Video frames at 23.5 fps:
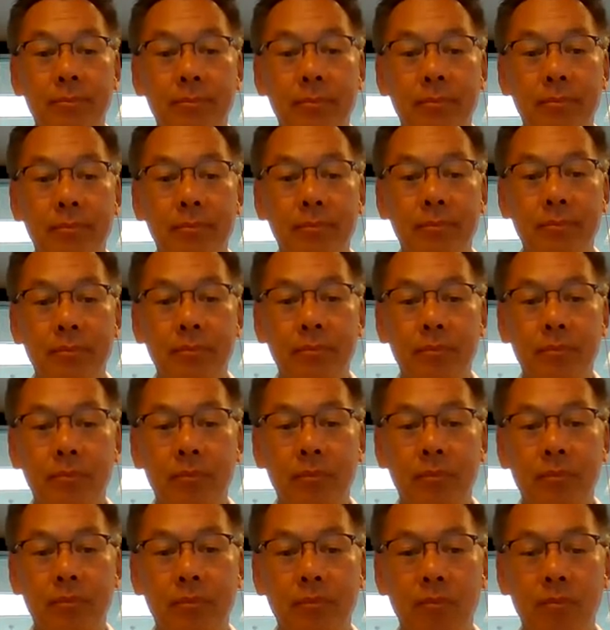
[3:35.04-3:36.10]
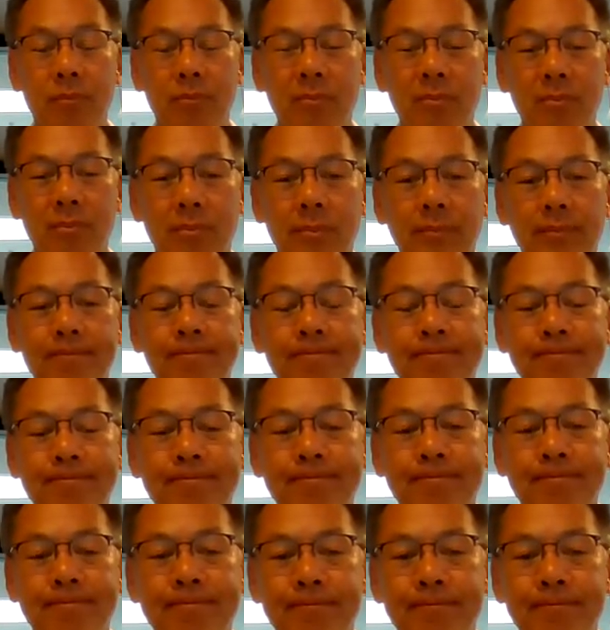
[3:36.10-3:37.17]

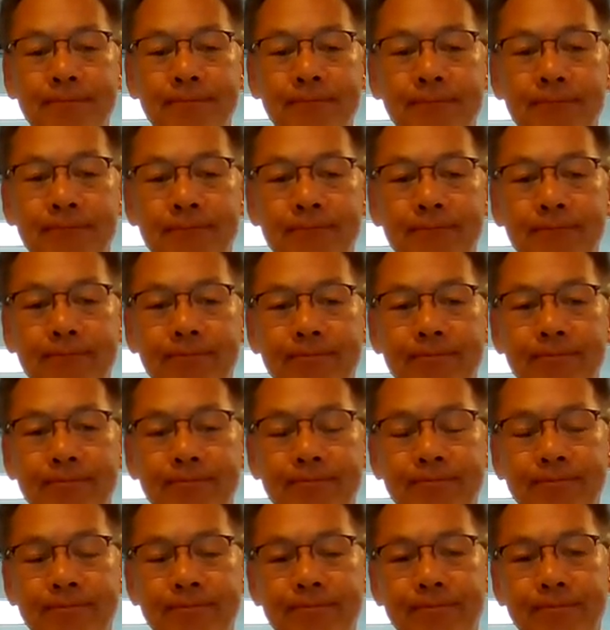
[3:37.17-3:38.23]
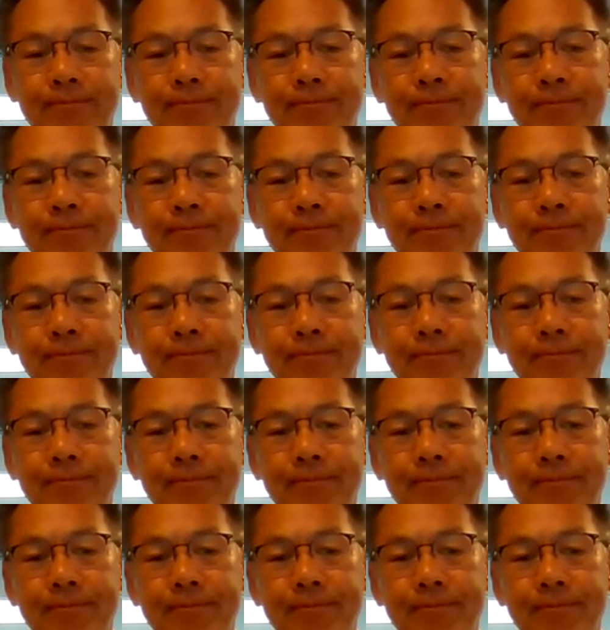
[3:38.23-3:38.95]
The person shown says nothing.